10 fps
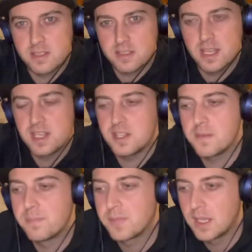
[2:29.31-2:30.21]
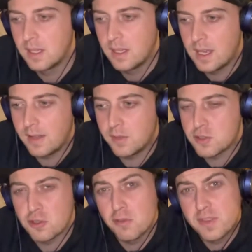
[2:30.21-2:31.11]
stadium. I'm not
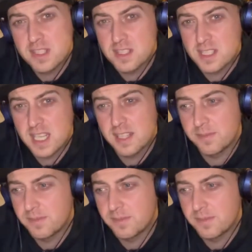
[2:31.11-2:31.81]
sure if this is it.